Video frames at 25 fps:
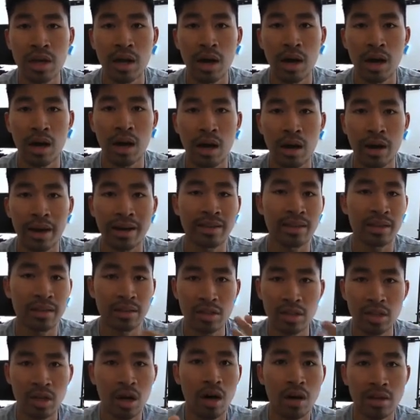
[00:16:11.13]
and then
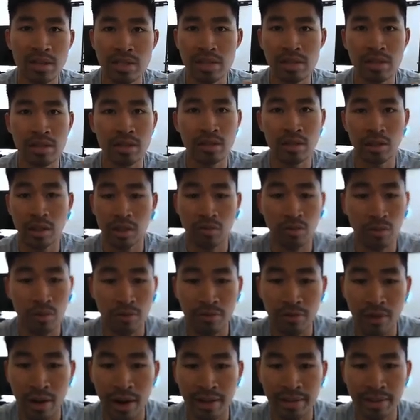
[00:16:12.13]
constantly like
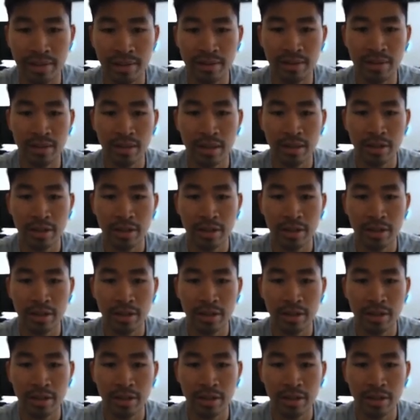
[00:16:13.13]
refining